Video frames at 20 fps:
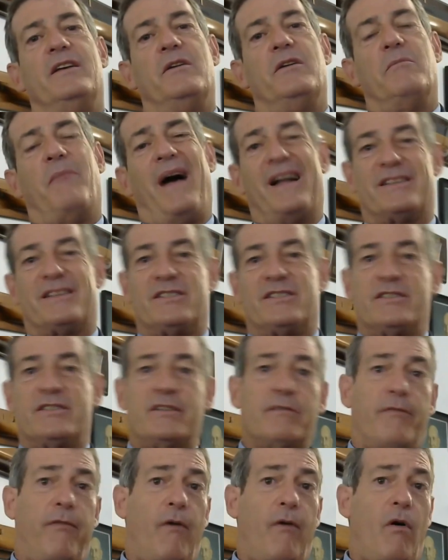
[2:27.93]
matched
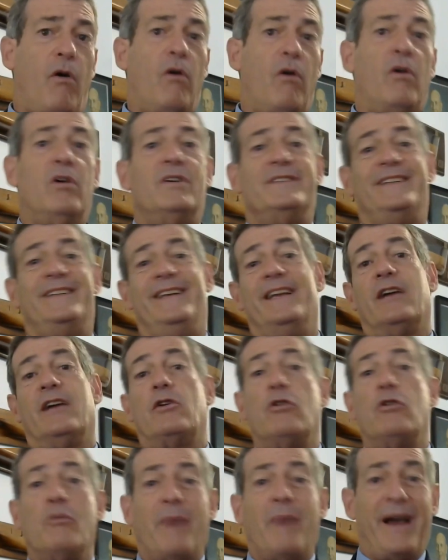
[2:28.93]
for the
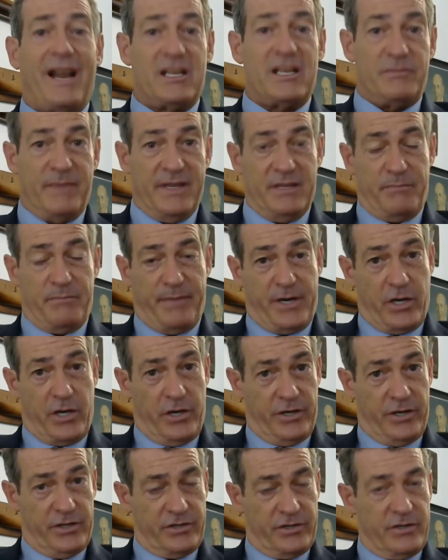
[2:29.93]
crew management
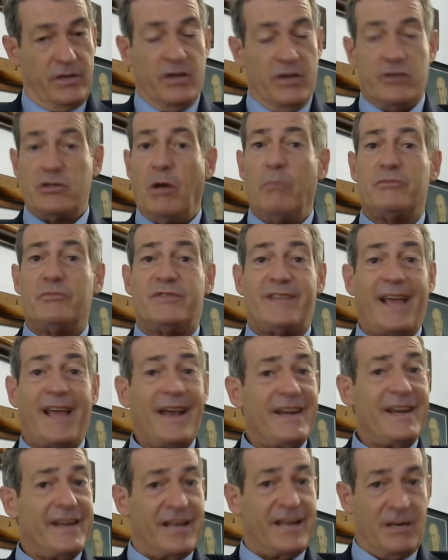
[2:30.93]
because some
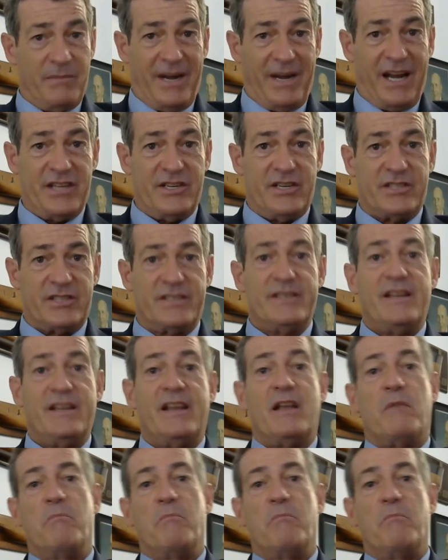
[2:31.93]
technical managers